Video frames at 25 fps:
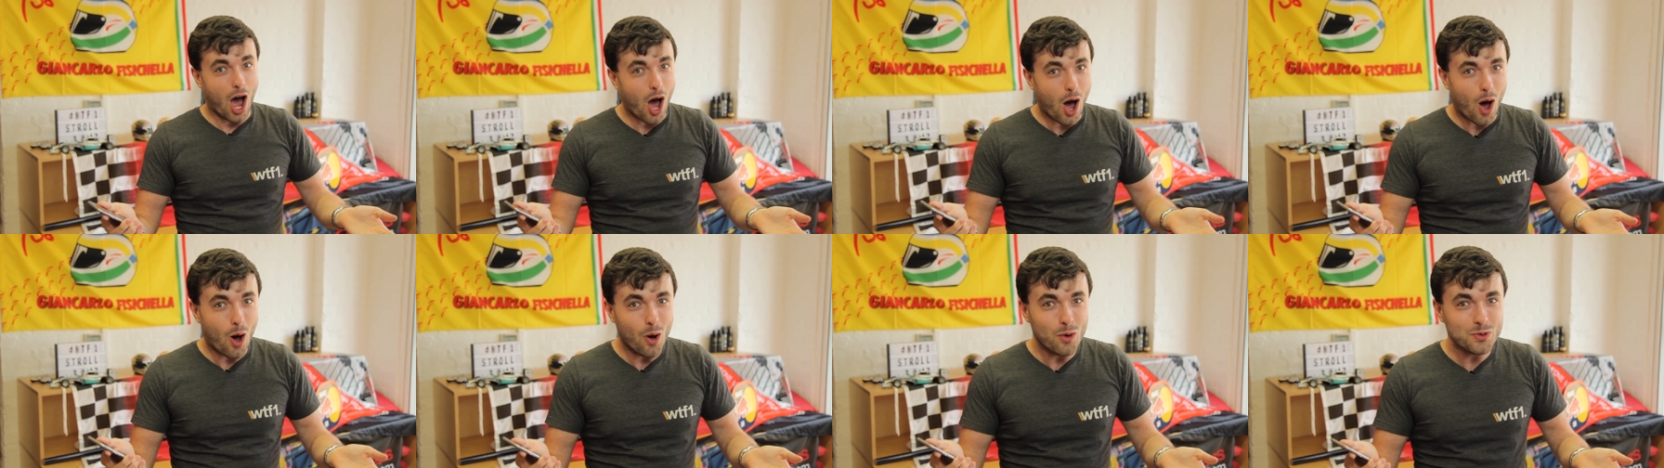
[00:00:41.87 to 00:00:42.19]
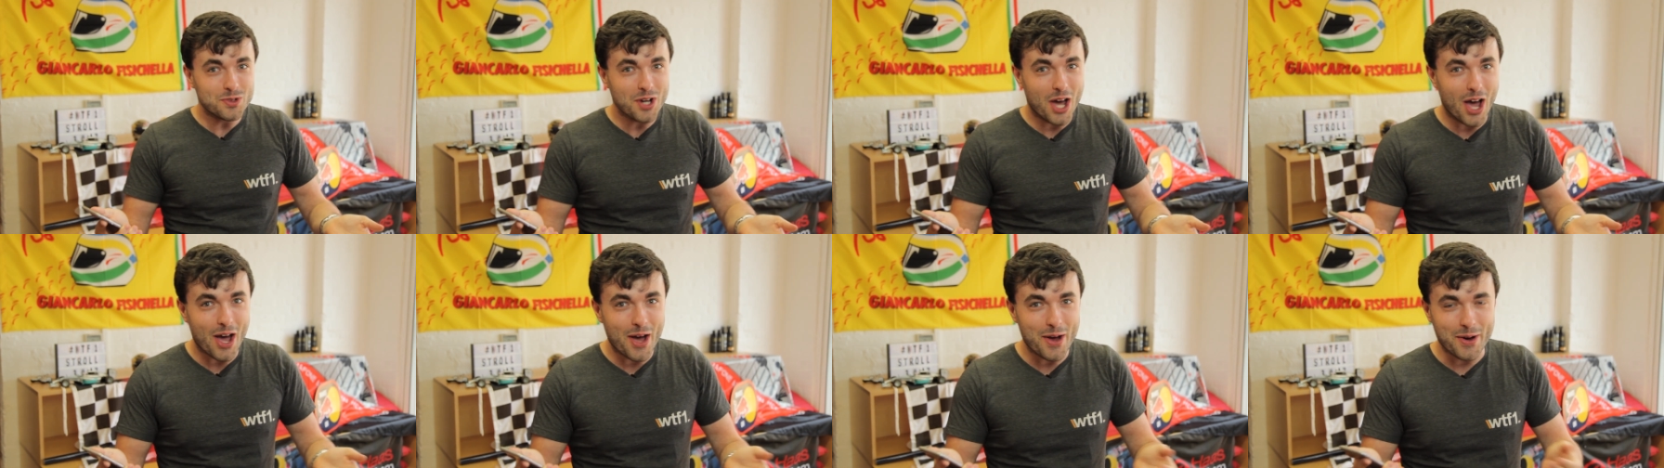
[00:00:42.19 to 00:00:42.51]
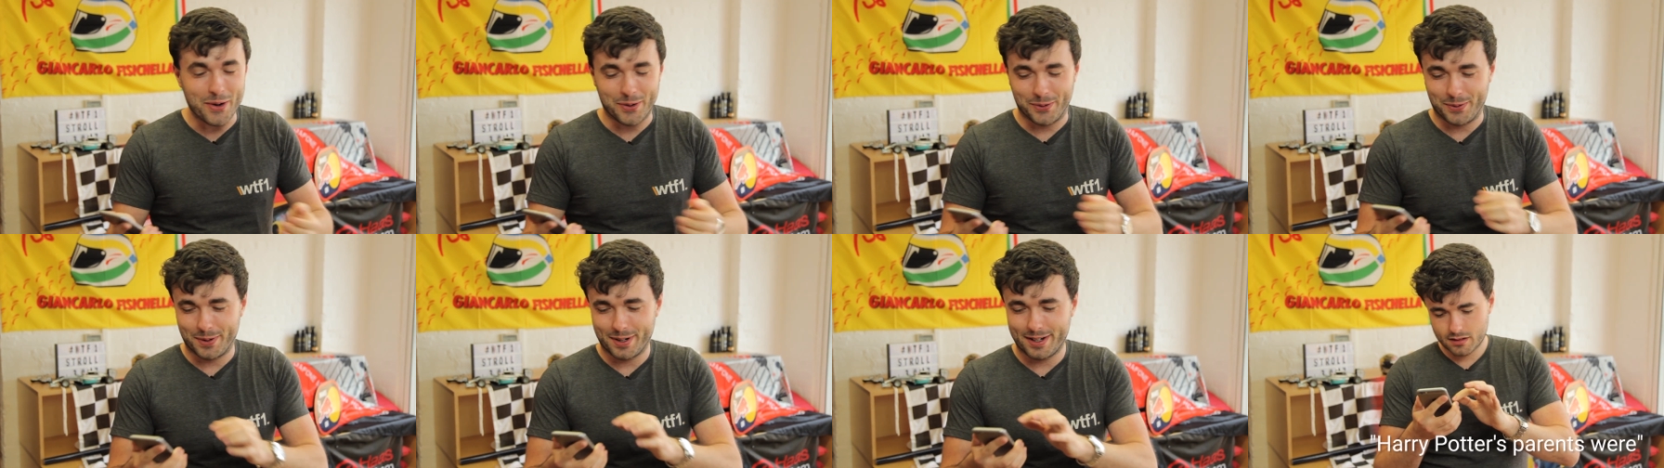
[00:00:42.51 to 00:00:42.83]
Oh
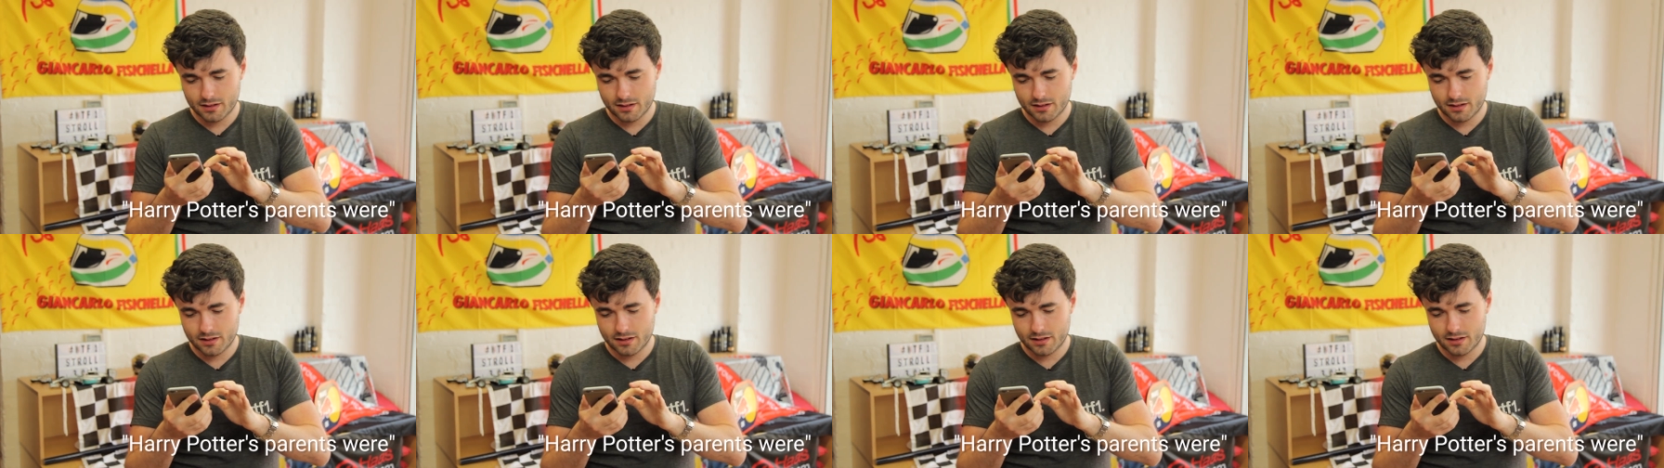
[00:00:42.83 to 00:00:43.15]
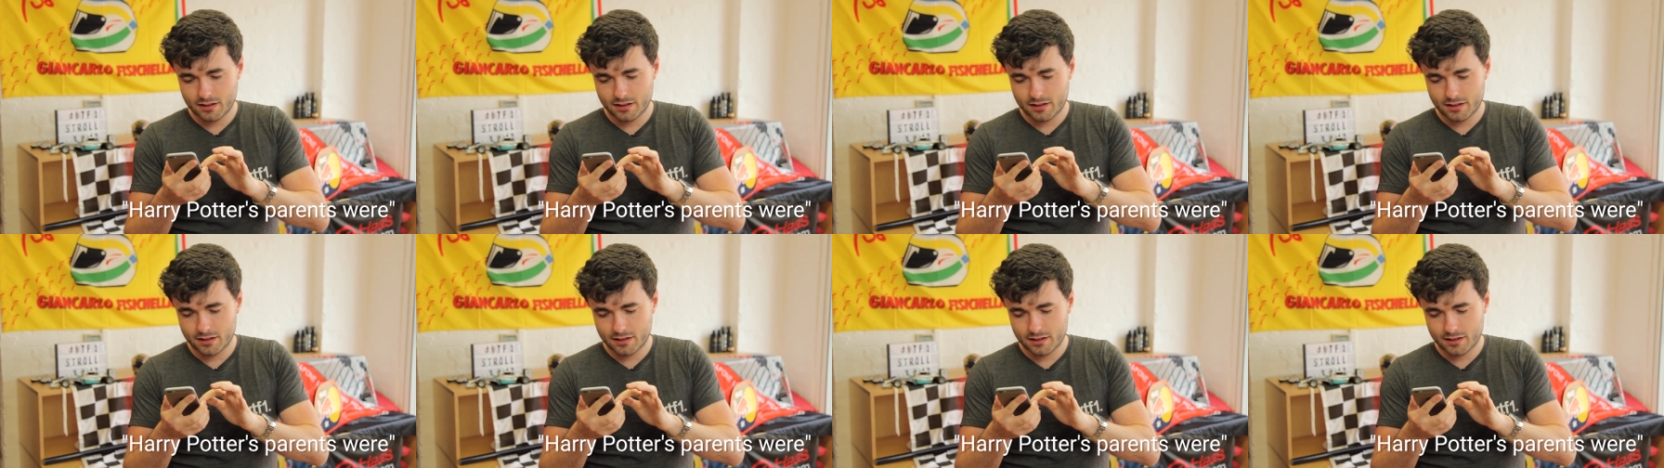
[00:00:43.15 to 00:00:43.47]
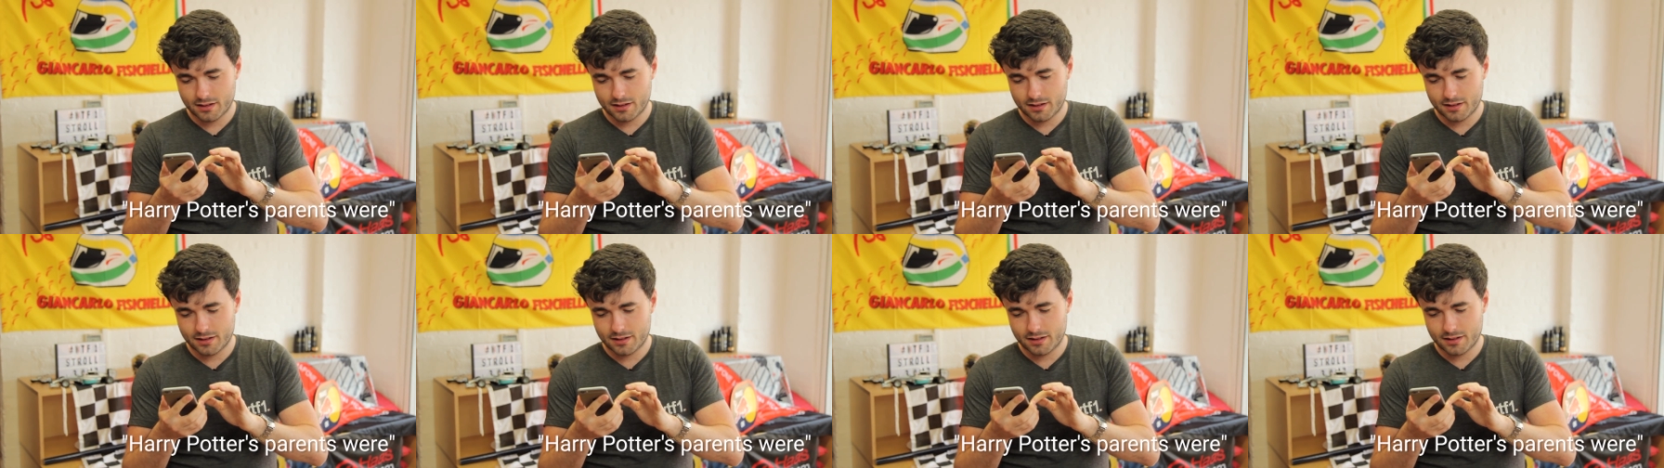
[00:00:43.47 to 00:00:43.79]
no! Harry Potter's
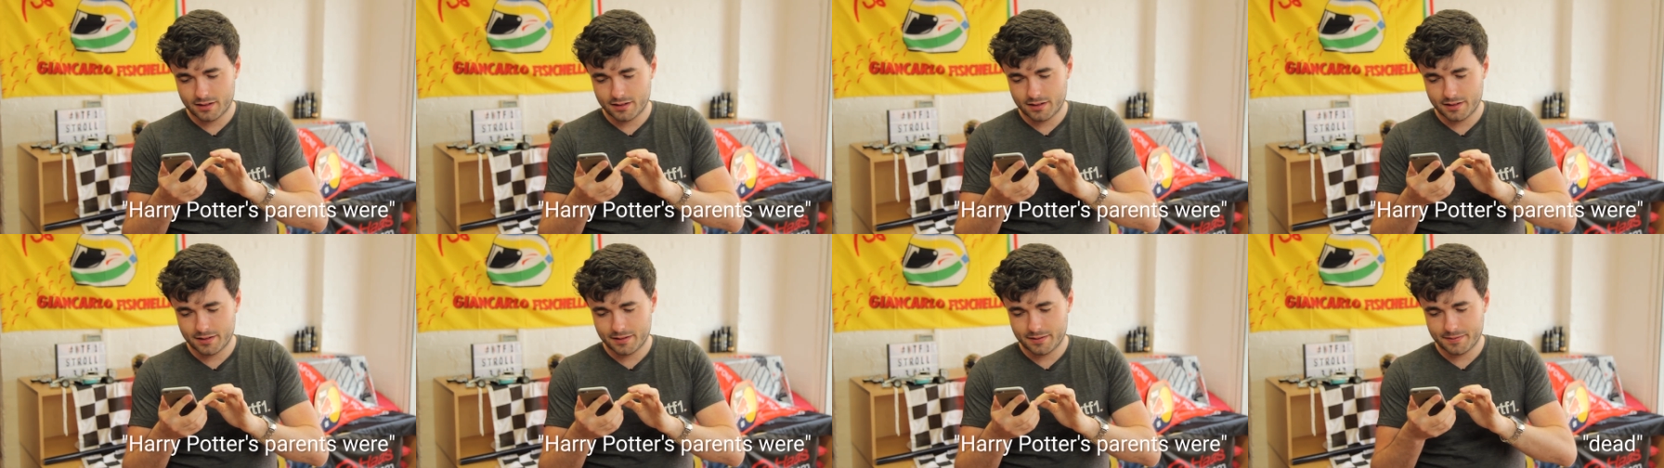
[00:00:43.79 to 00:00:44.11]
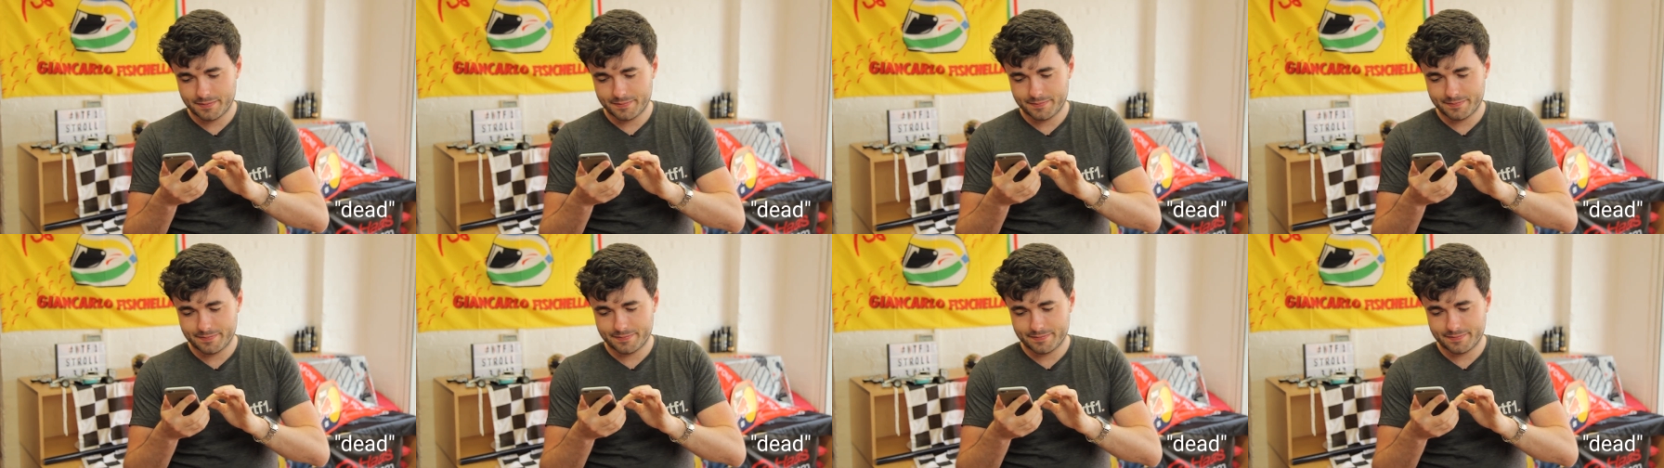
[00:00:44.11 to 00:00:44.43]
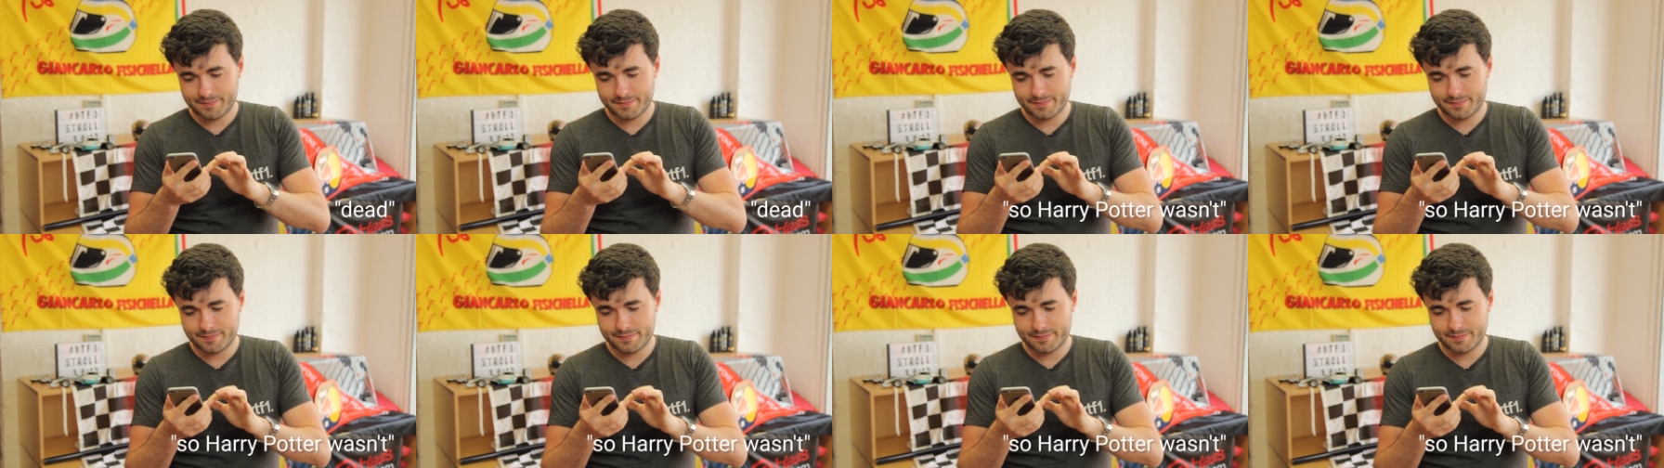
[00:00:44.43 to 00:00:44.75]
parents were dead
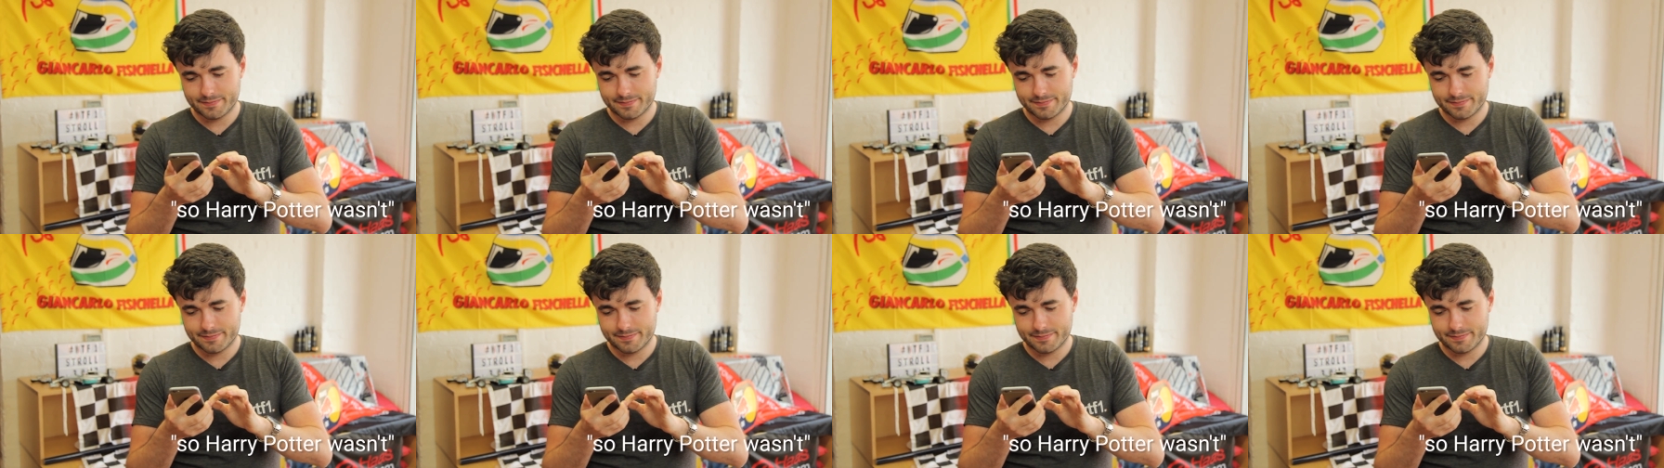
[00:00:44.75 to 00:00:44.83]
so